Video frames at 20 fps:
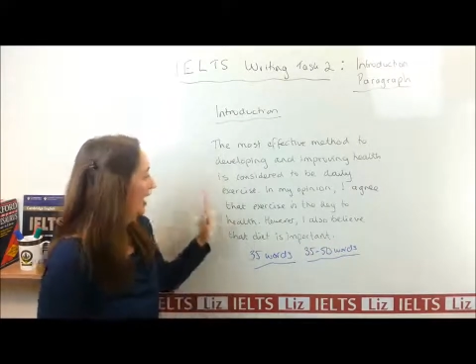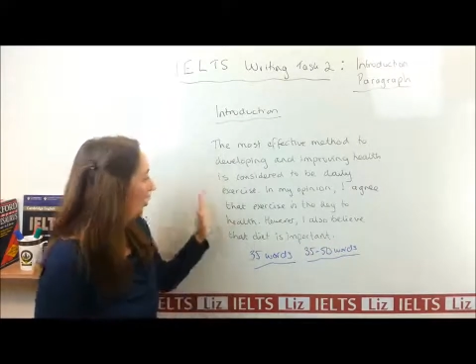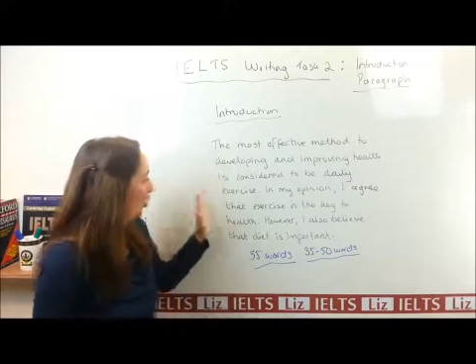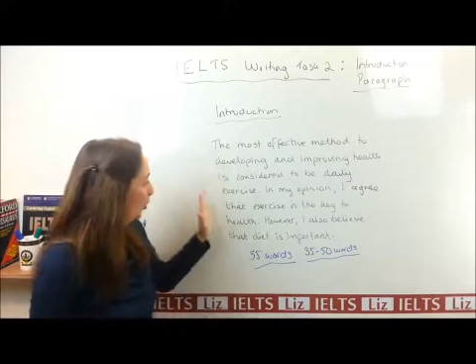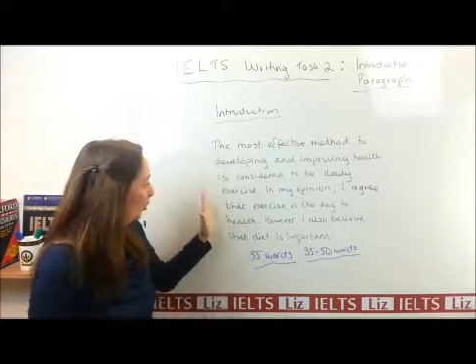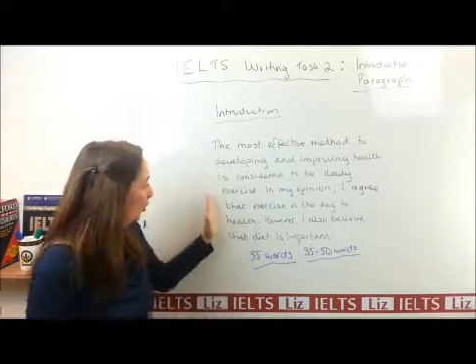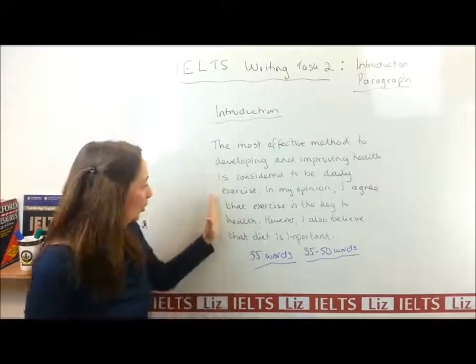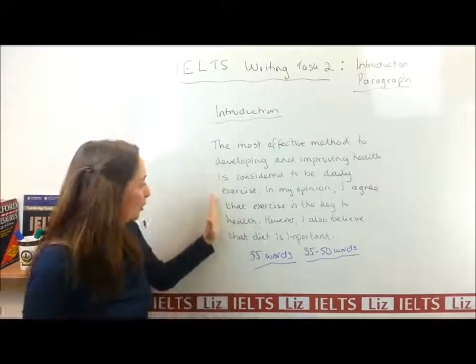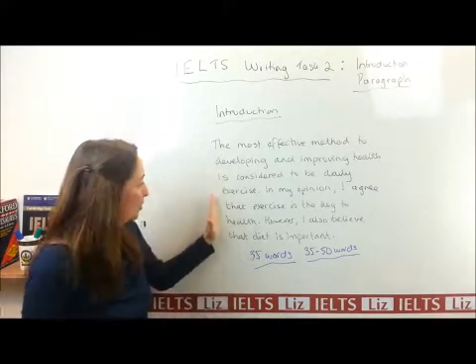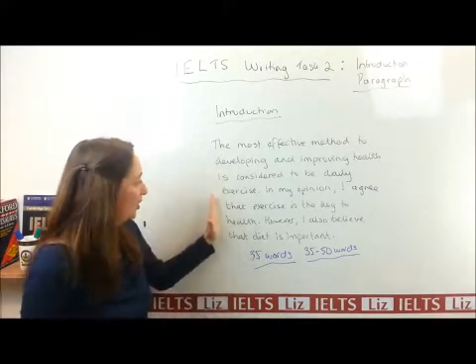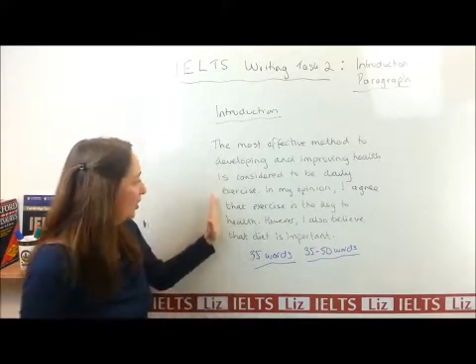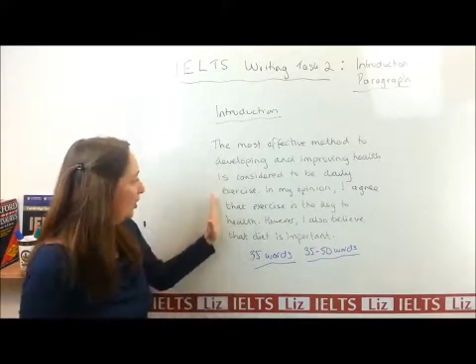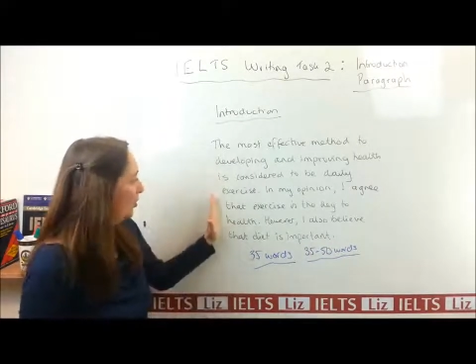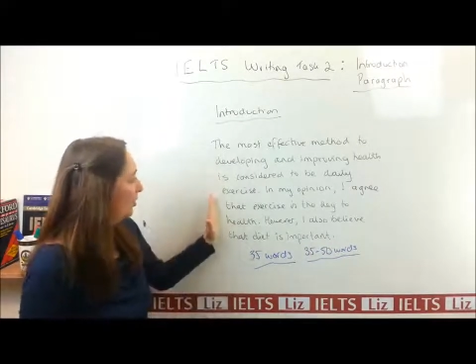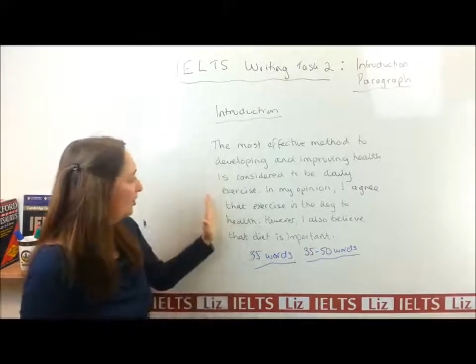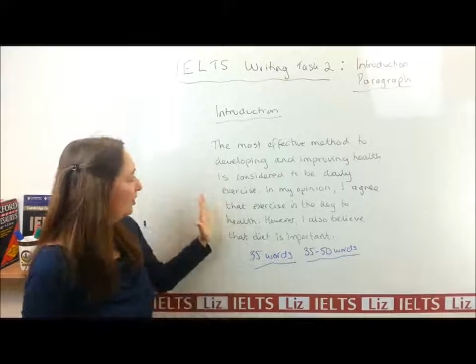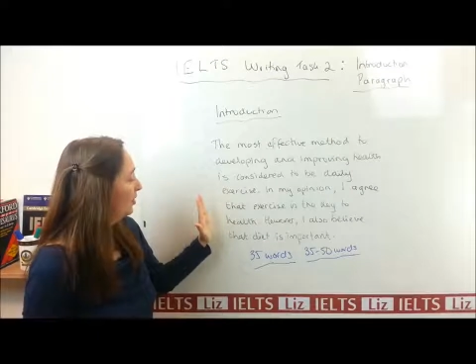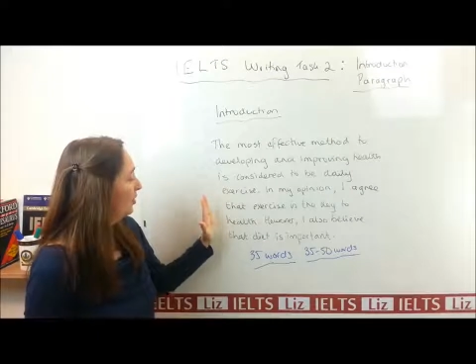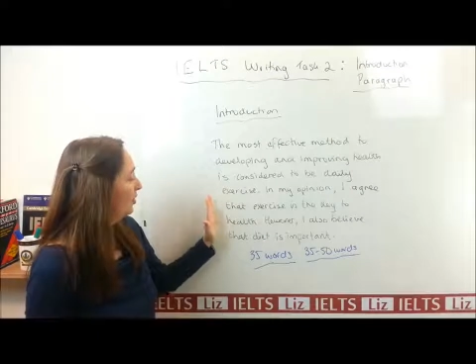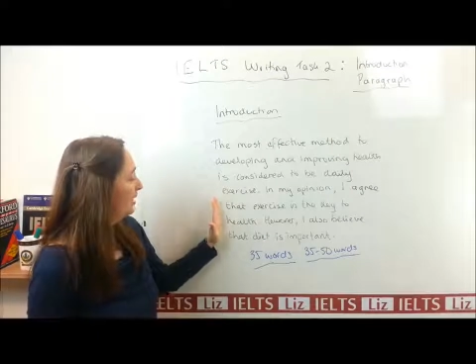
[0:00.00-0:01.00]
Also,
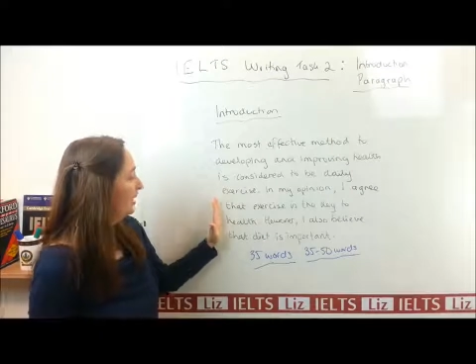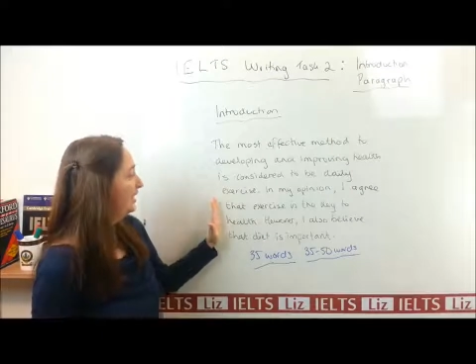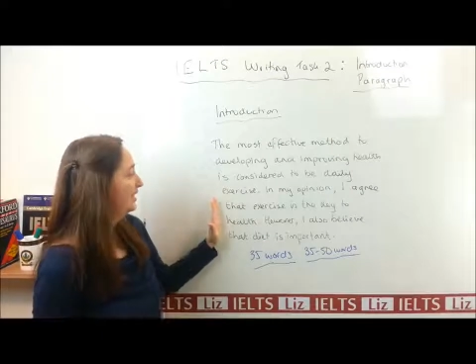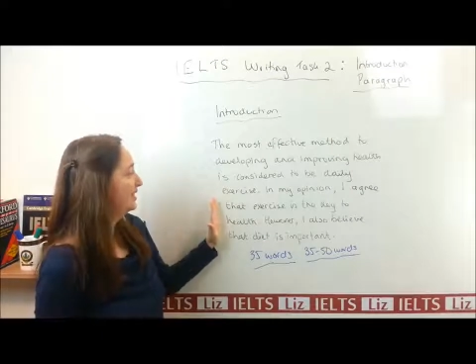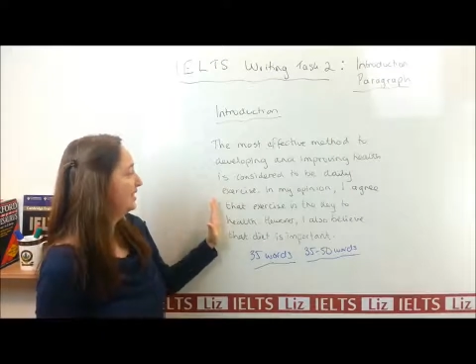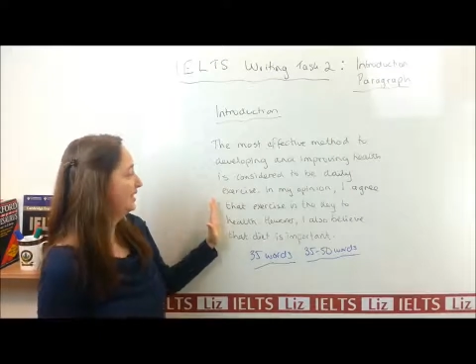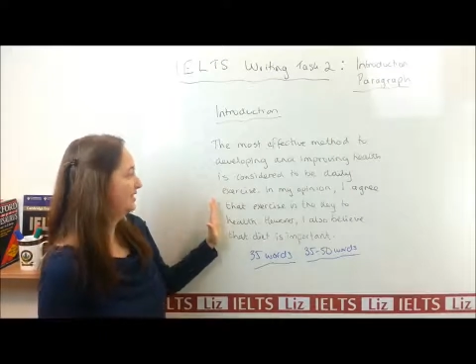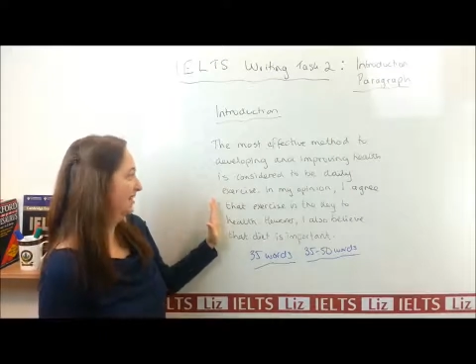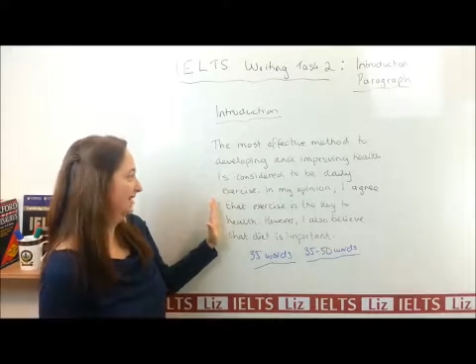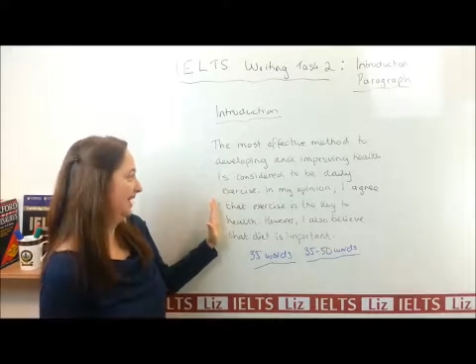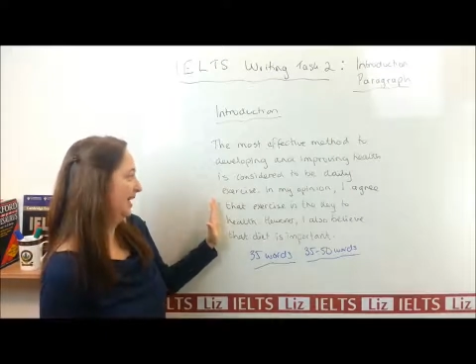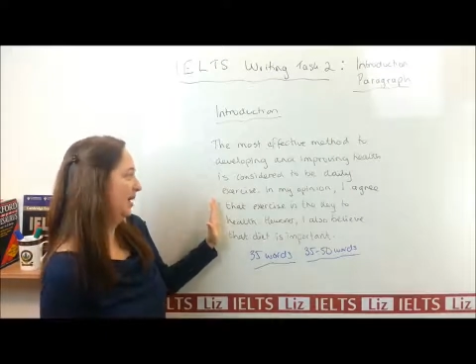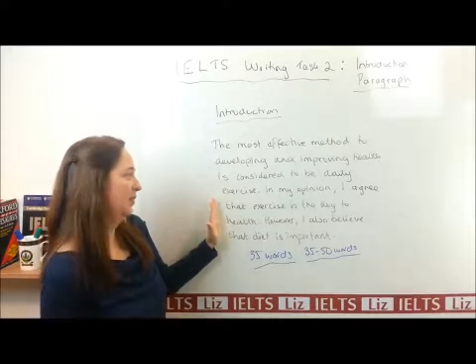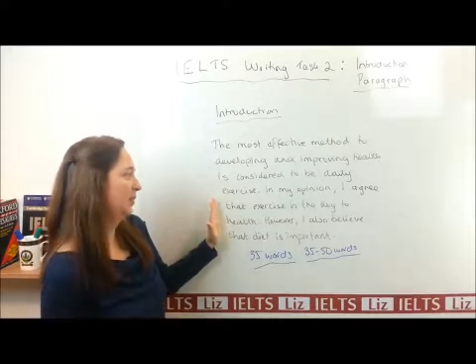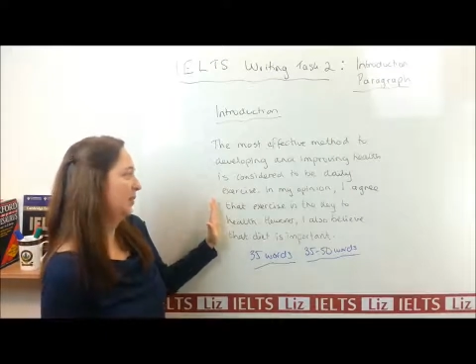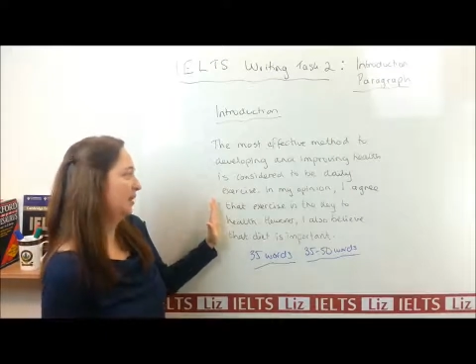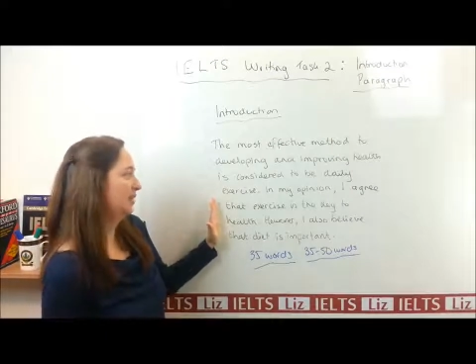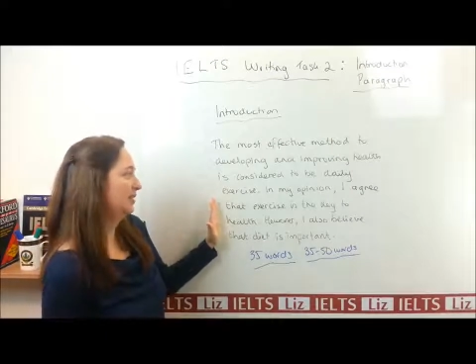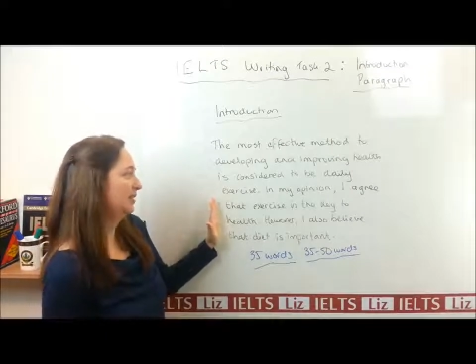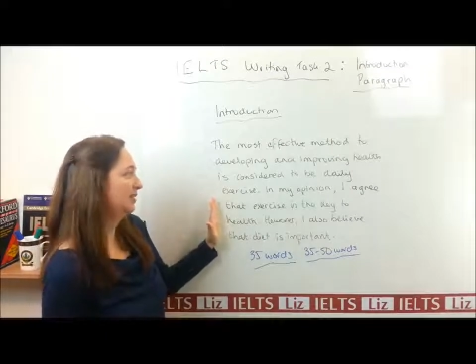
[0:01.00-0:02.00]
the thesis
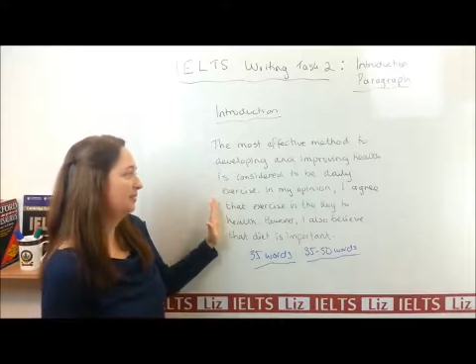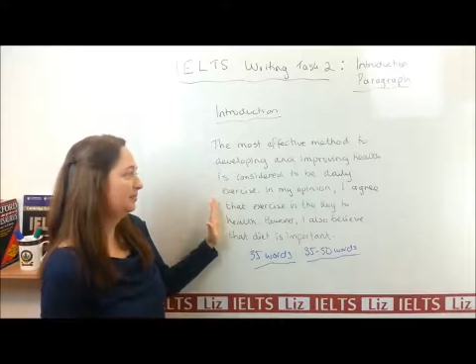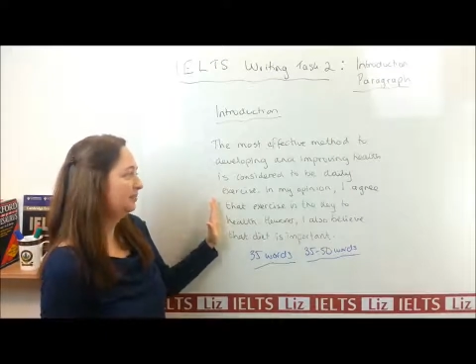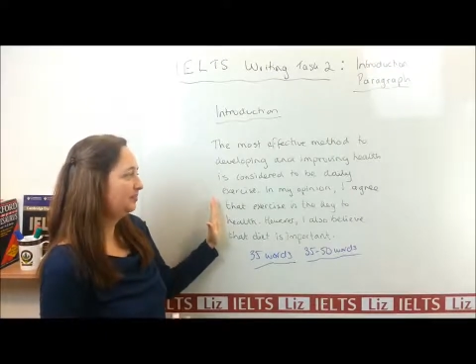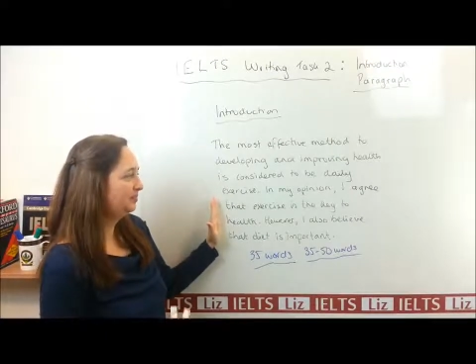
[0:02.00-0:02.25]
statement.